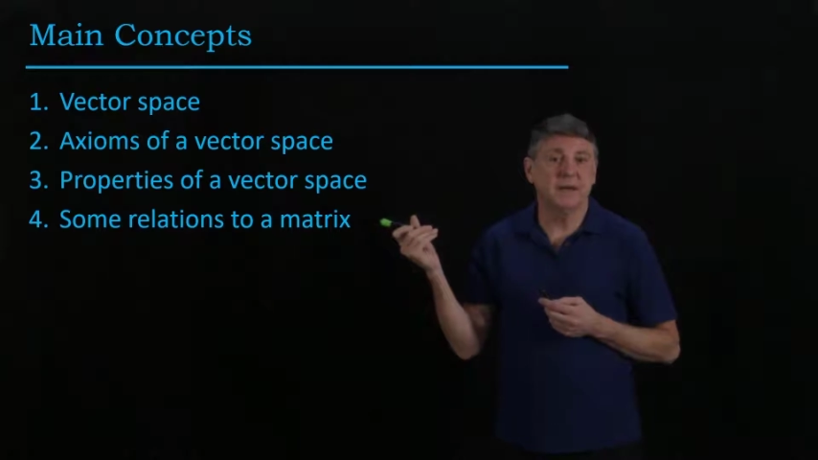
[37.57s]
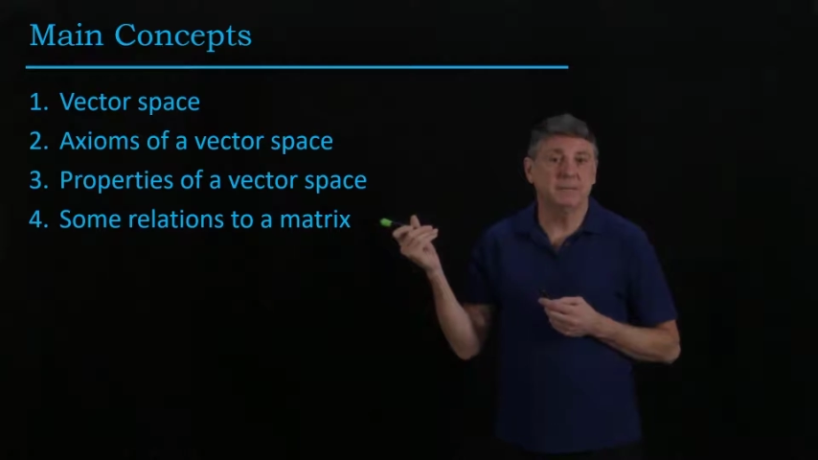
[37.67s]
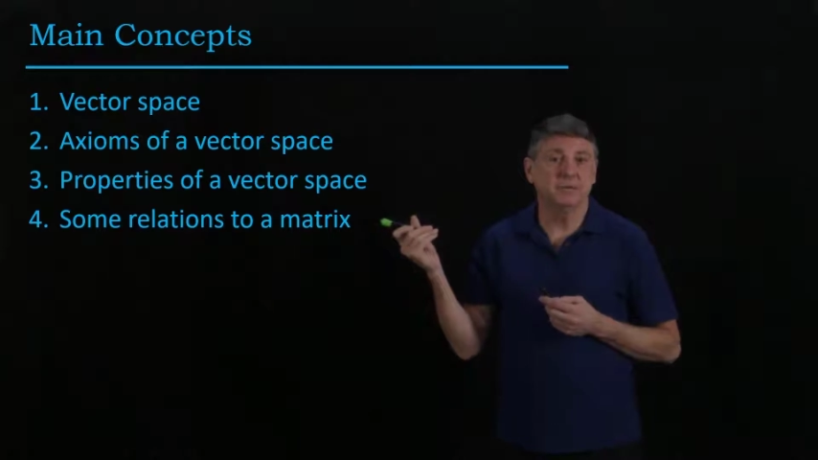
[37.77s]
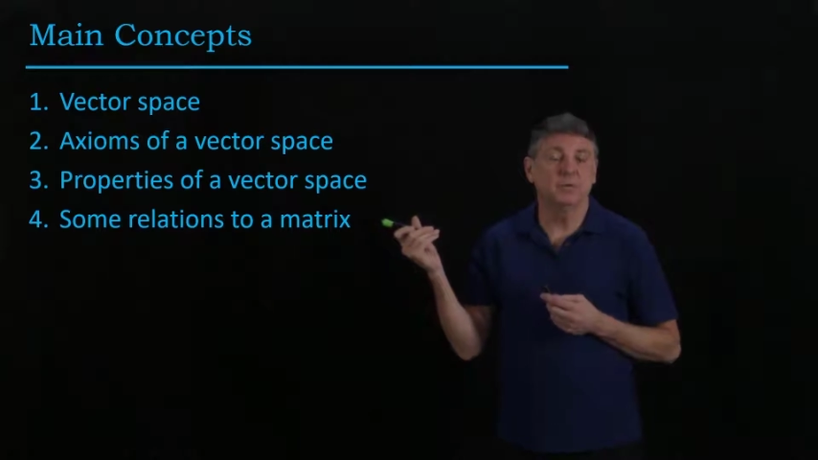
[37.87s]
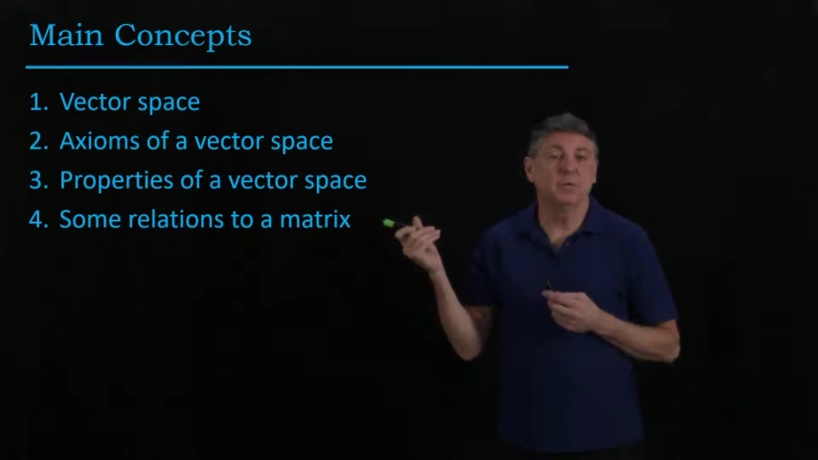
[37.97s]

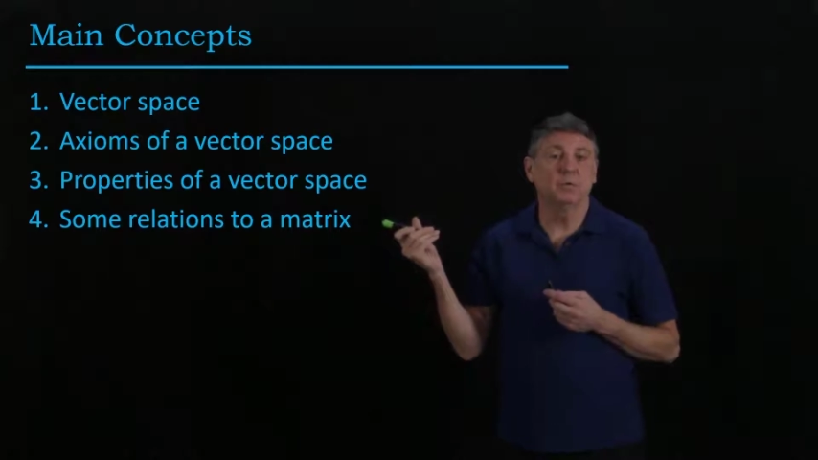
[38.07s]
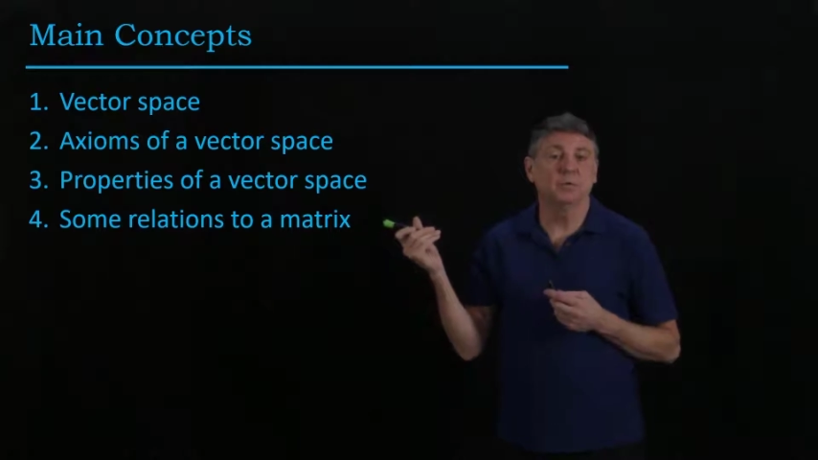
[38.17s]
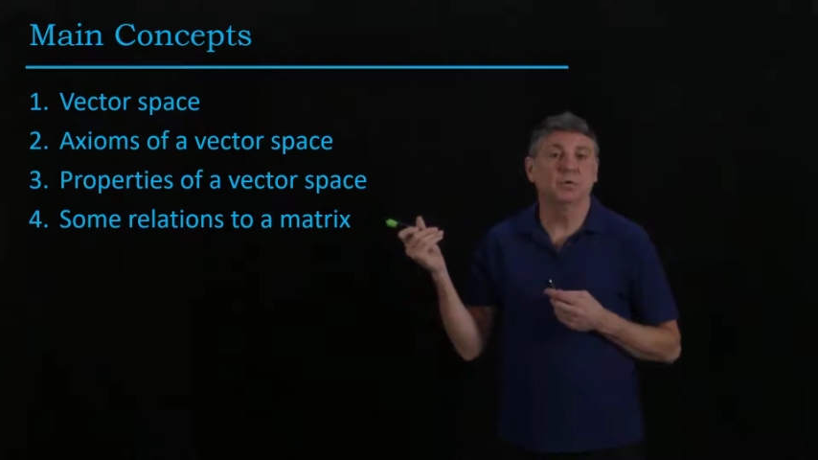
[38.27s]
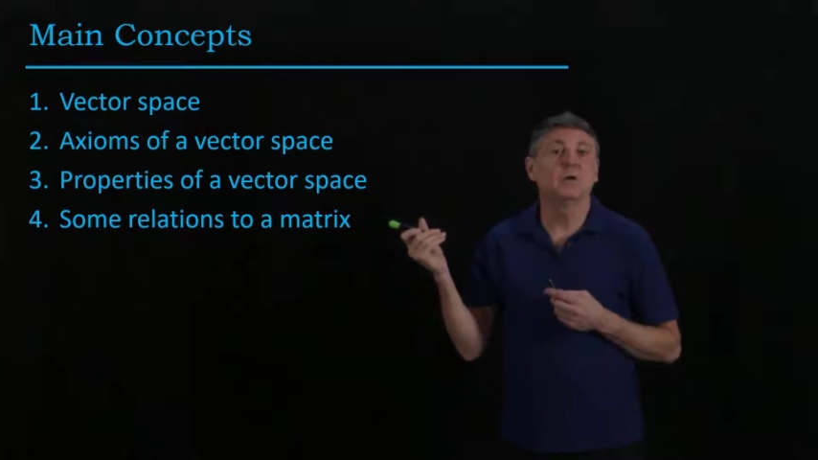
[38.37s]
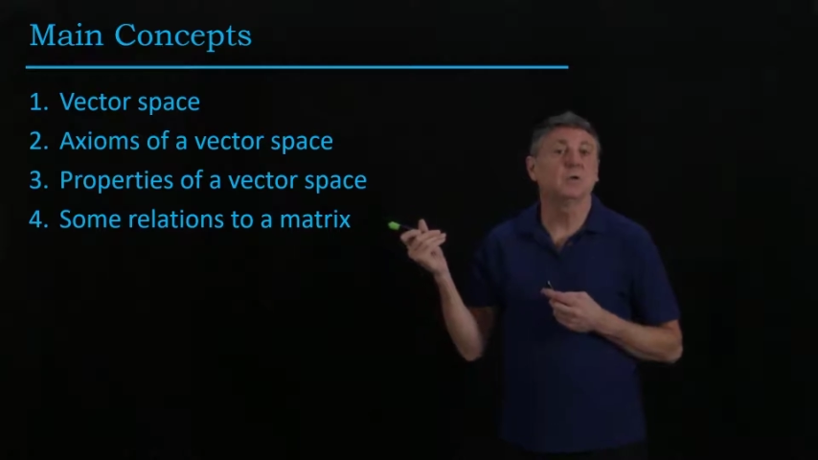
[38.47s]
depth
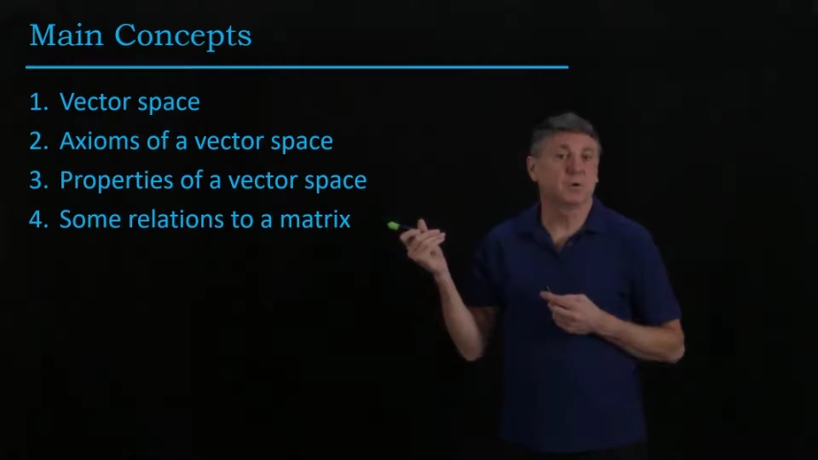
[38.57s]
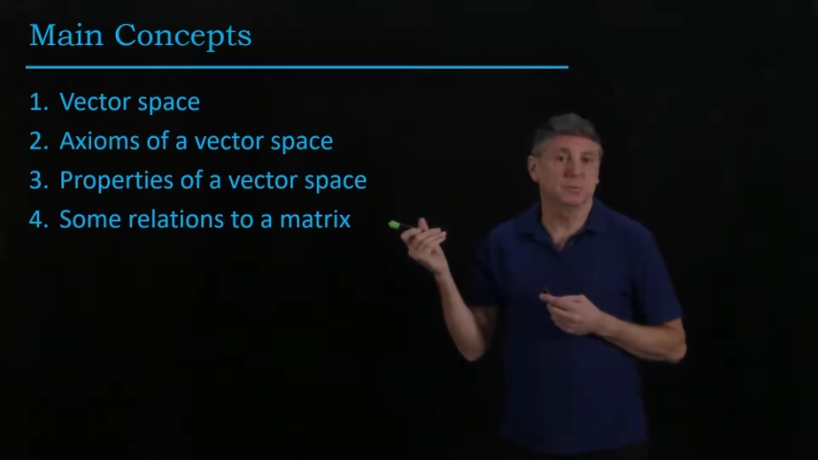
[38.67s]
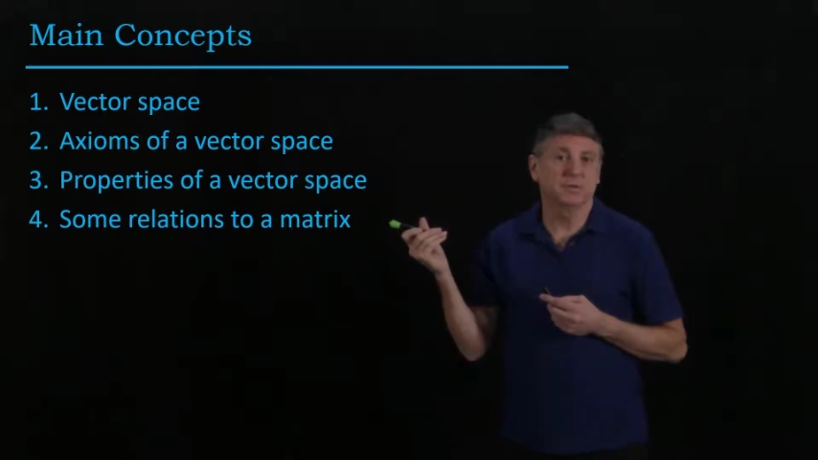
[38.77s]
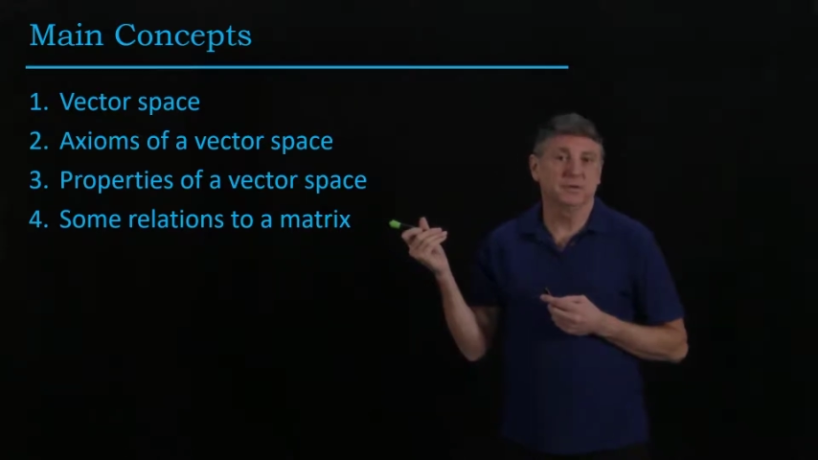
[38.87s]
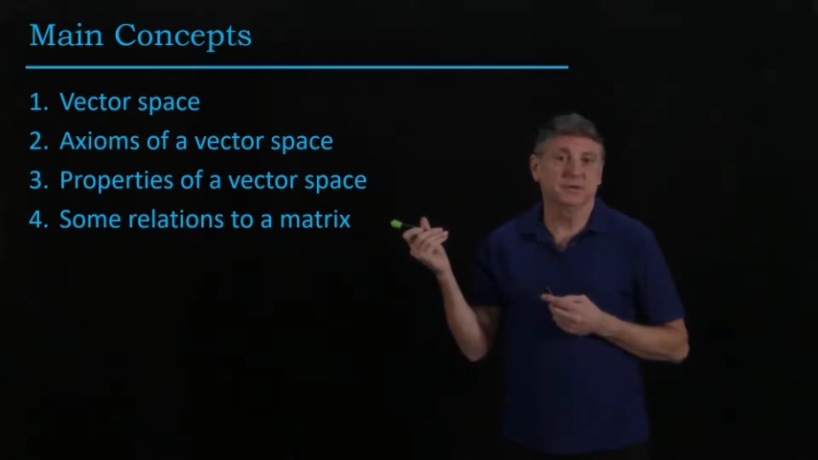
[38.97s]
over a
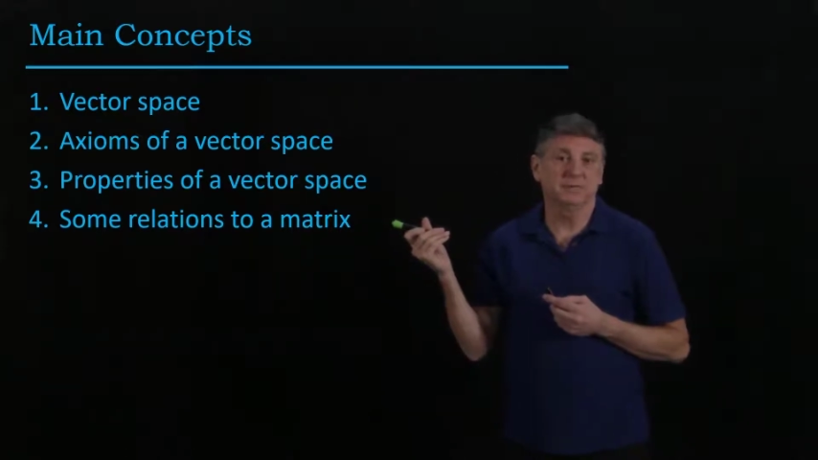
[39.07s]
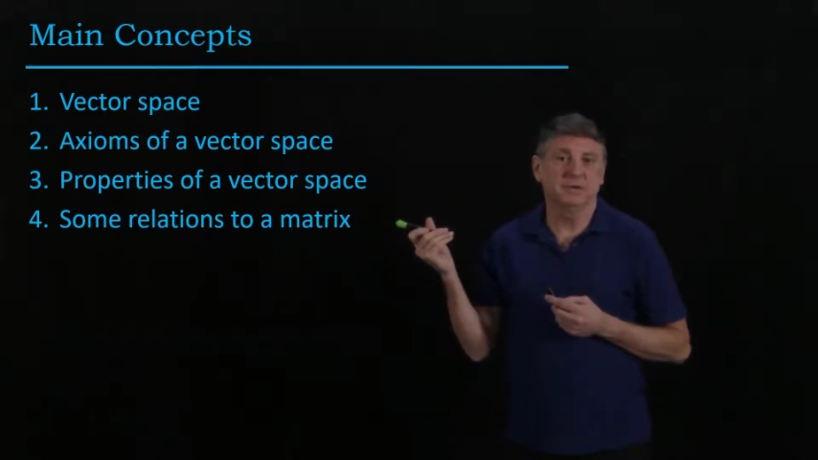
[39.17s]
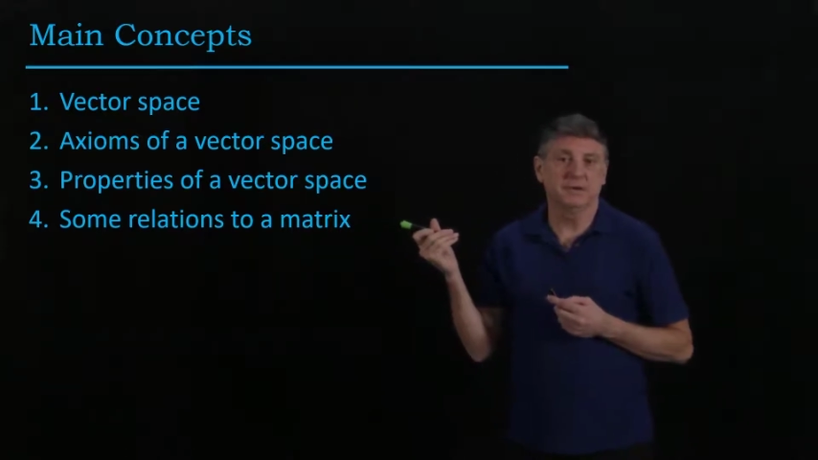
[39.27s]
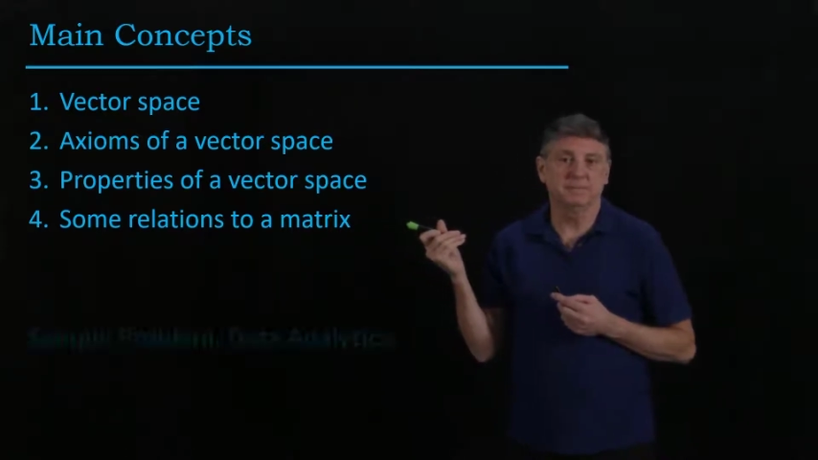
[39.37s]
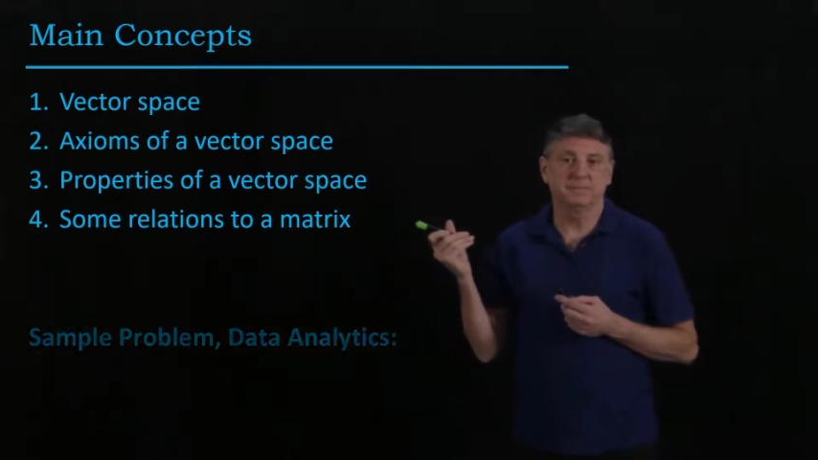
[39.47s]
long period of
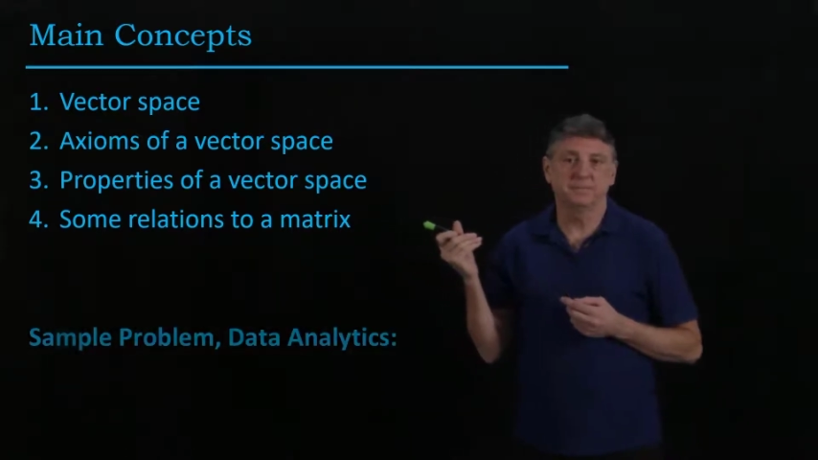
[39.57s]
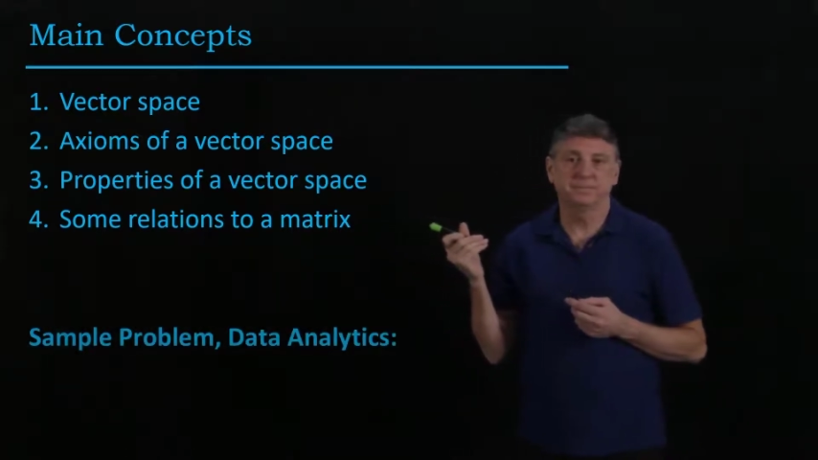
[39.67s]
time.